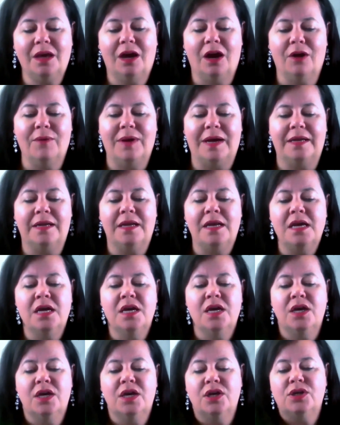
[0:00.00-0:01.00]
All right,
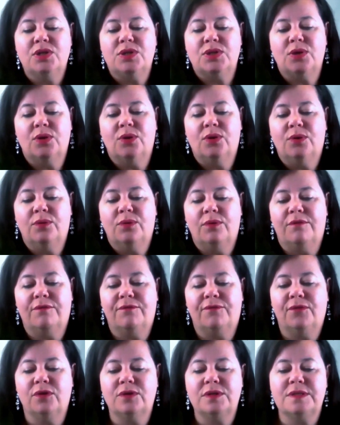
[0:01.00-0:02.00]
so
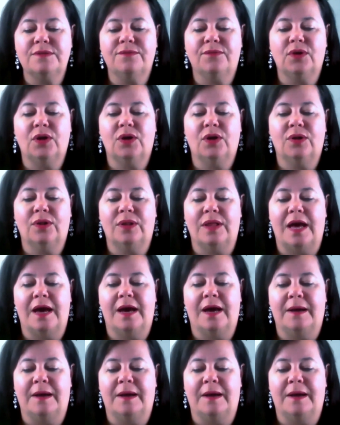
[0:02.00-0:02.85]
first of all,